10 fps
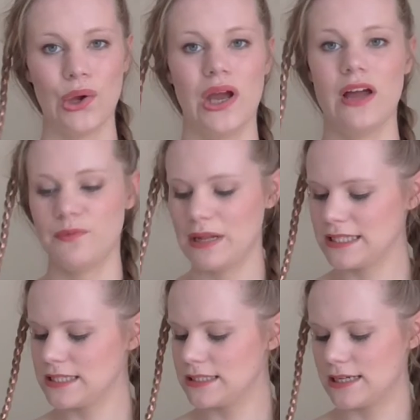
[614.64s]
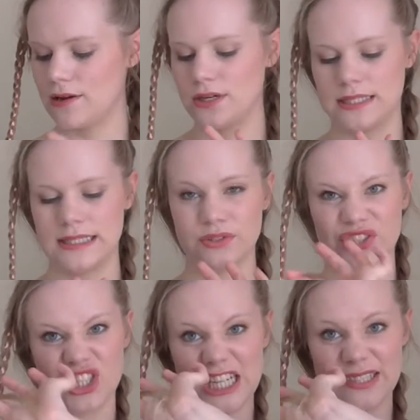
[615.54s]
Alright, I've plaited down until
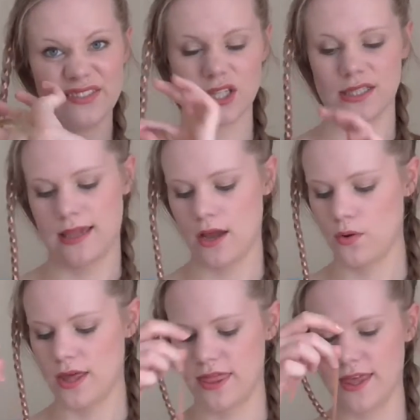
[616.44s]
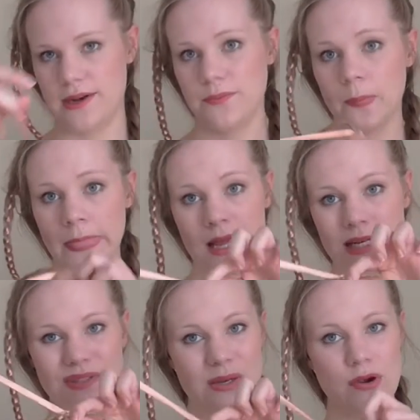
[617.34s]
the strands have started to get quite thin.
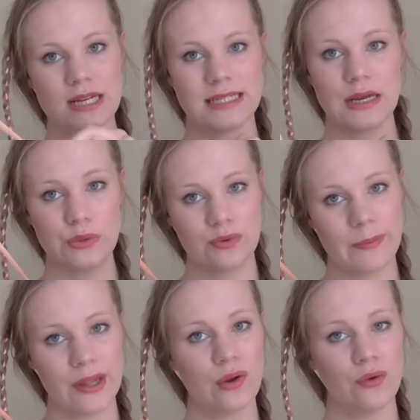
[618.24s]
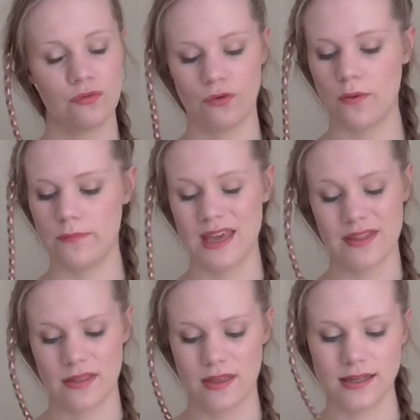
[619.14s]
I've separated out the ribbon from the
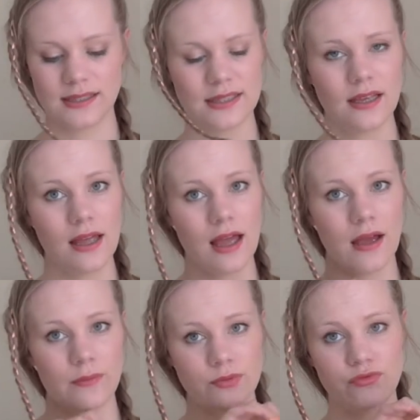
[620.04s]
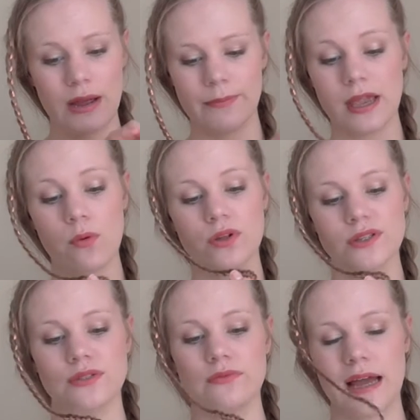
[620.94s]
other things, wrapping it
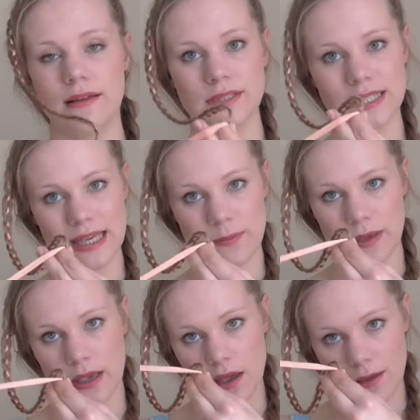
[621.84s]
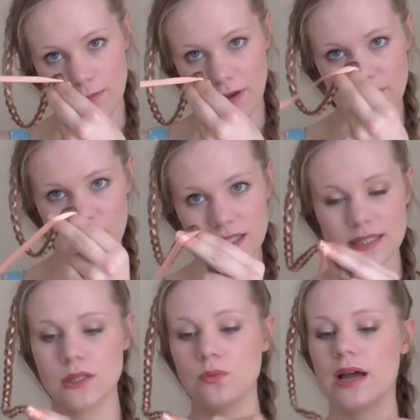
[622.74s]
once around, keeping my
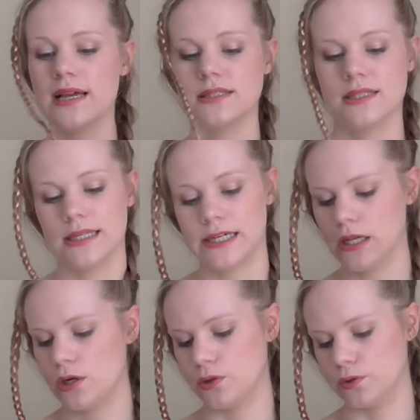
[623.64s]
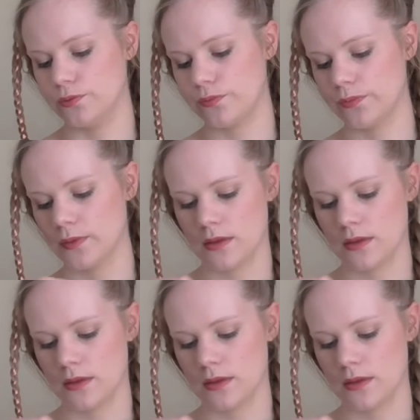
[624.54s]
fingers in the way so there's a little hole,